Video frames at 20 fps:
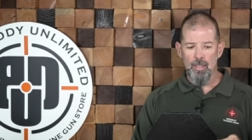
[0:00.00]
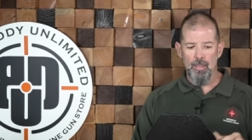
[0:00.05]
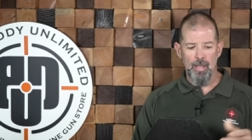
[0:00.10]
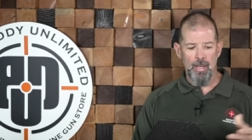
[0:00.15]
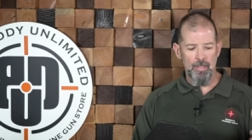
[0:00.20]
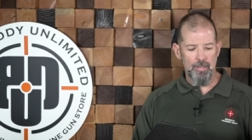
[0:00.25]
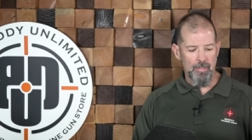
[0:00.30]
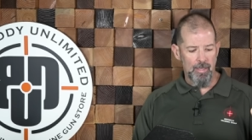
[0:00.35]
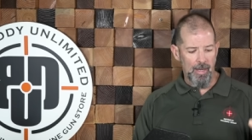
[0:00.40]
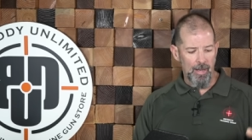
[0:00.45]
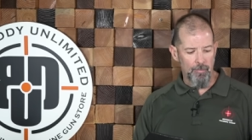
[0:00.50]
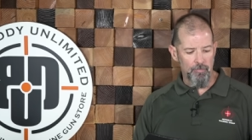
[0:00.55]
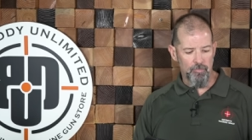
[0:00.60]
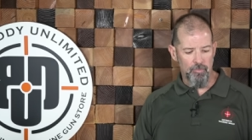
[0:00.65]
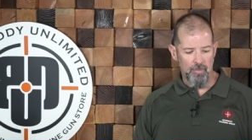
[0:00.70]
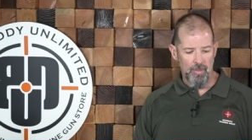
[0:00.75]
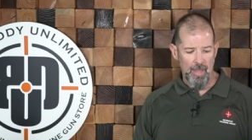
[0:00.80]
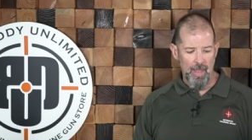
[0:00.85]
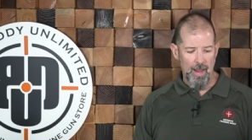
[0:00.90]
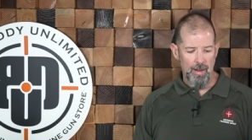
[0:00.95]
A lot of
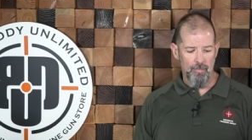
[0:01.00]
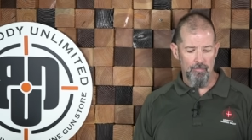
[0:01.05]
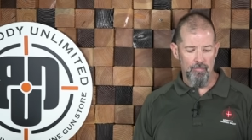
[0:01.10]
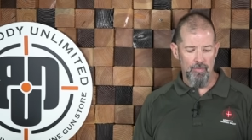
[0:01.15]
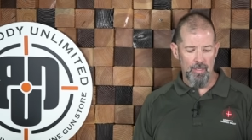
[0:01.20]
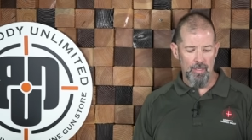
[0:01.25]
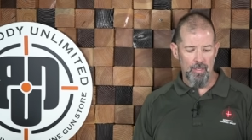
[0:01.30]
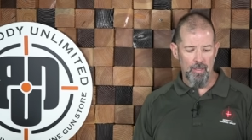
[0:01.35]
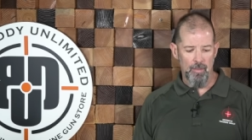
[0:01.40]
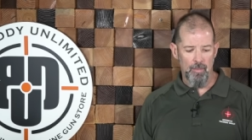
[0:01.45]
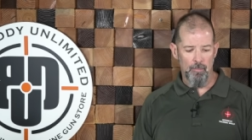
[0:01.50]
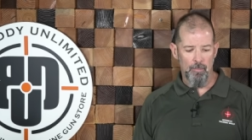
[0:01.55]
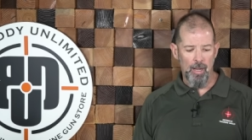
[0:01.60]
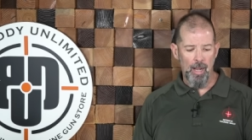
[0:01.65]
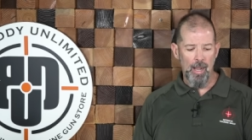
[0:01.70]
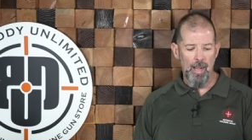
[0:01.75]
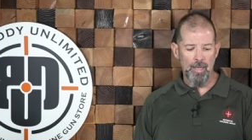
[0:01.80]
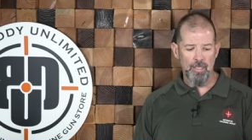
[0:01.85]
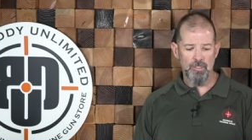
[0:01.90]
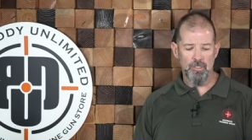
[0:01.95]
times the, out of the, uh, the
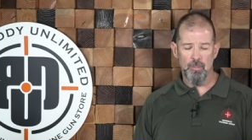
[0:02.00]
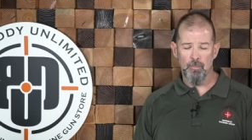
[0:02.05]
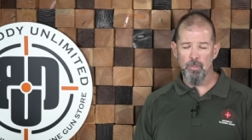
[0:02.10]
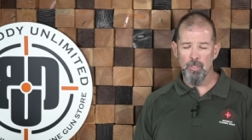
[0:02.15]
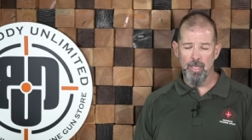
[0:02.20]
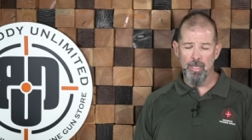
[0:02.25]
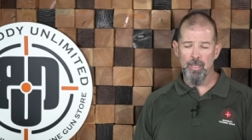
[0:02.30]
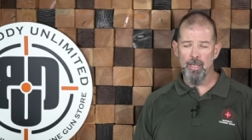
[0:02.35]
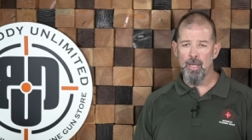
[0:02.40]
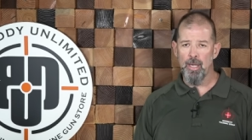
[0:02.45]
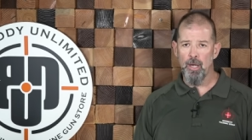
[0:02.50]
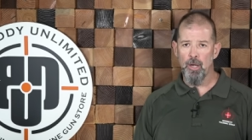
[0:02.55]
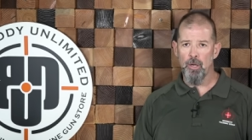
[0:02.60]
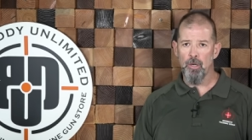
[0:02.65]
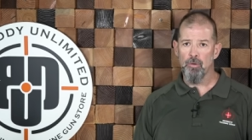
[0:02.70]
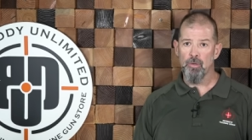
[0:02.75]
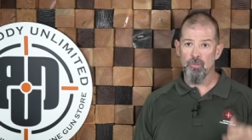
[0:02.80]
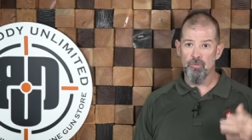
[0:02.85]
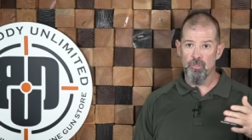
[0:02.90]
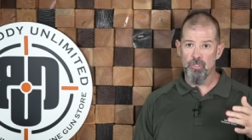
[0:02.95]
box, the plate
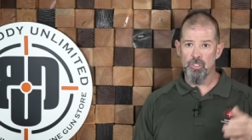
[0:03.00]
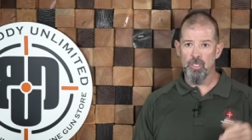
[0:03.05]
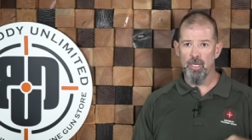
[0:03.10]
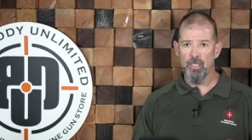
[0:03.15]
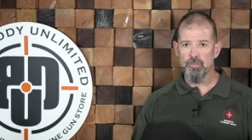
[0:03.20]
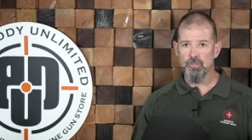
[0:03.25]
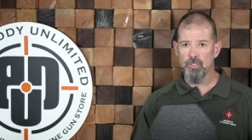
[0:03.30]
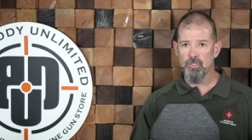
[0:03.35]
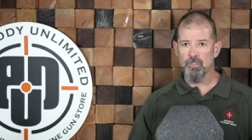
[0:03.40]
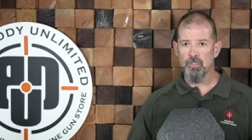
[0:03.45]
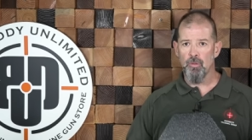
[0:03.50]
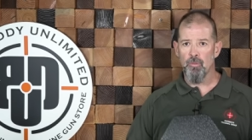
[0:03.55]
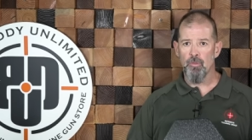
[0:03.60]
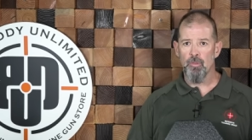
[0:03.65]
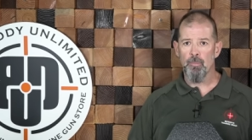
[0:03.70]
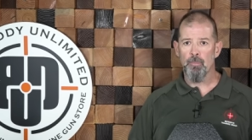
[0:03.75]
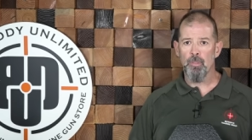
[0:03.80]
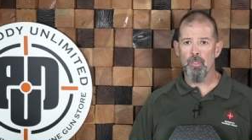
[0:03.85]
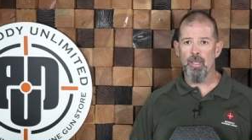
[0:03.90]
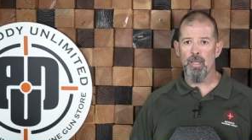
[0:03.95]
carrier is adjusted so that
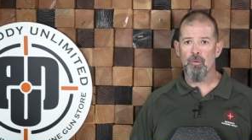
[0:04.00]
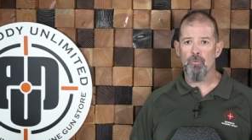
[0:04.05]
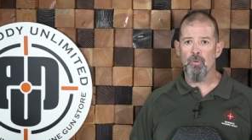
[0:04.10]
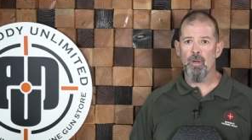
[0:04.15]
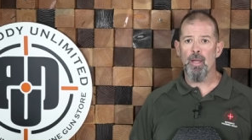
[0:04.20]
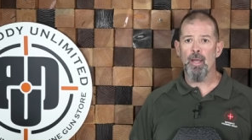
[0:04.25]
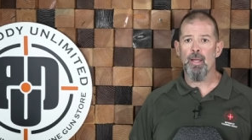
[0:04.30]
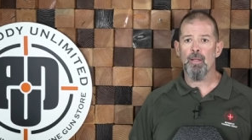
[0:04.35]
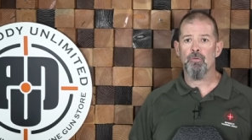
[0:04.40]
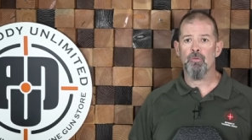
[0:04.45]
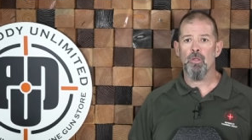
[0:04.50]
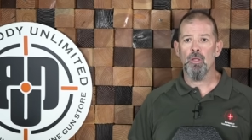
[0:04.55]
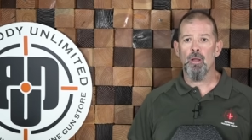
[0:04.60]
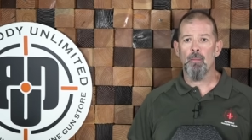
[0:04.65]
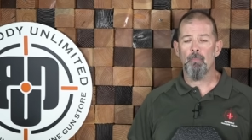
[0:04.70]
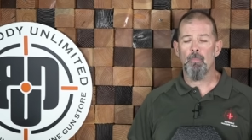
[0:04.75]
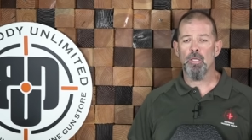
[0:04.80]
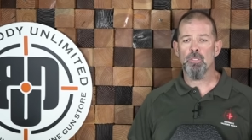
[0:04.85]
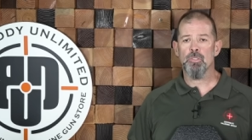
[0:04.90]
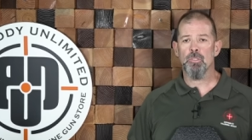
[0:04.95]
the plate rides
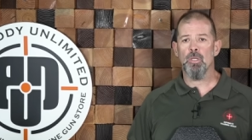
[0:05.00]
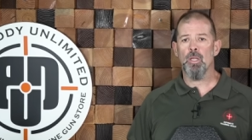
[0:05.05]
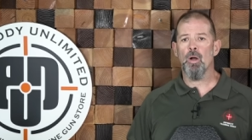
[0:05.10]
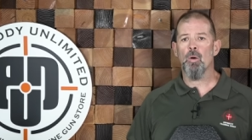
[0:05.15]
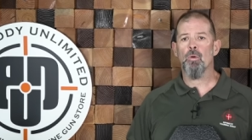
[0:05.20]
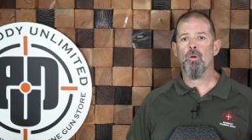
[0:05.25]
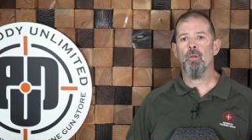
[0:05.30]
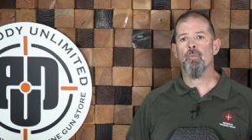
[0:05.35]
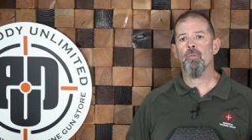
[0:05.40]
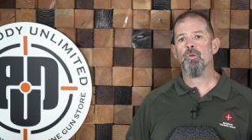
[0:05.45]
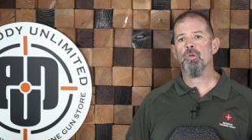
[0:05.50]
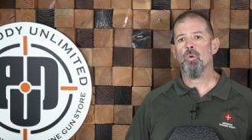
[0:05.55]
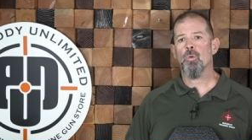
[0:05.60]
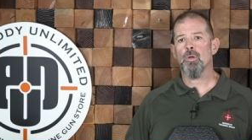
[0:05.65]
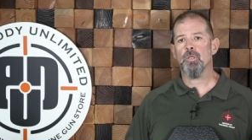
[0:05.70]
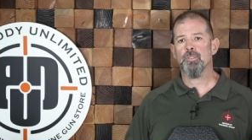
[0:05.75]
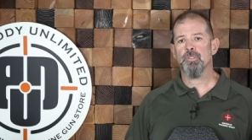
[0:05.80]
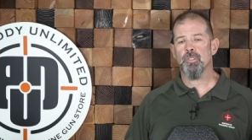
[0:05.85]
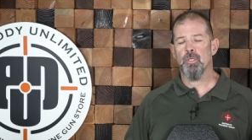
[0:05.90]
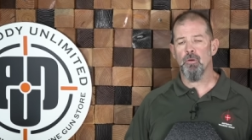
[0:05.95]
much lower on the
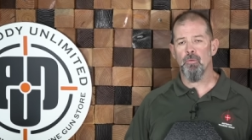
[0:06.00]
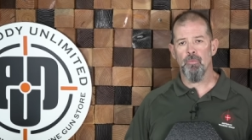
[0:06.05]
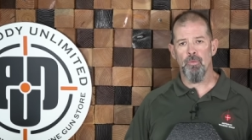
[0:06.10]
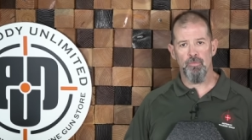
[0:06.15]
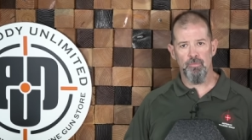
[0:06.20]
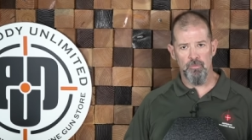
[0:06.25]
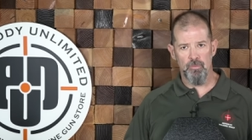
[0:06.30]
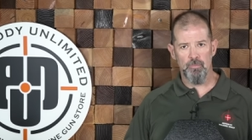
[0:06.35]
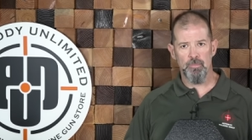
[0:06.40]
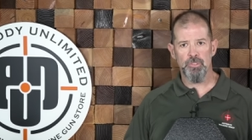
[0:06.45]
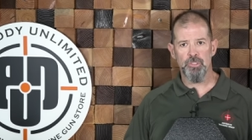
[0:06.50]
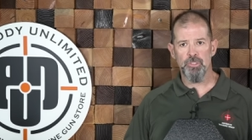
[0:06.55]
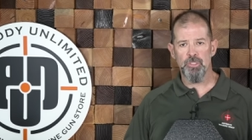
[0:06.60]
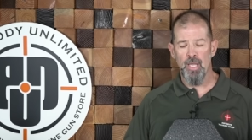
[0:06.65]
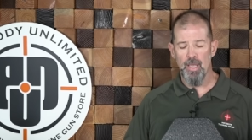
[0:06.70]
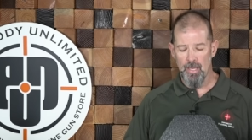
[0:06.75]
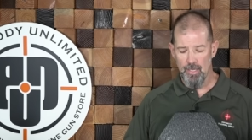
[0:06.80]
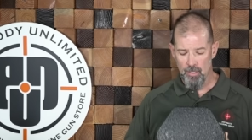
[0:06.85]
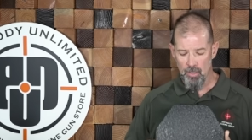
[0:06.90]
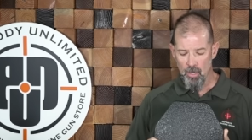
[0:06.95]
torso, and this is a
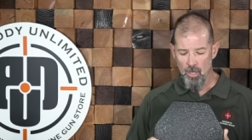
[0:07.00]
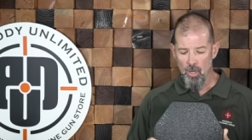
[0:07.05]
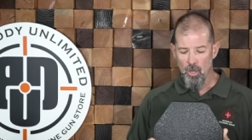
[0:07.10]
mistake.